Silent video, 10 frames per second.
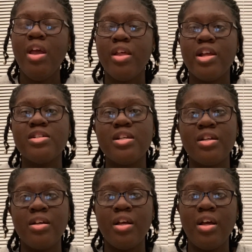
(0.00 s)
there's
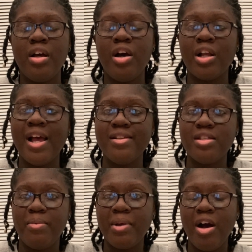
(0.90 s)
a
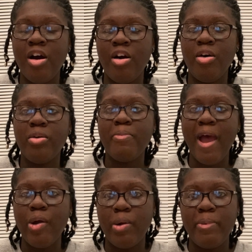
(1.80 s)
concept called
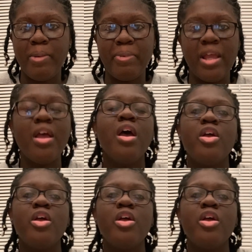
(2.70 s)
power pumping.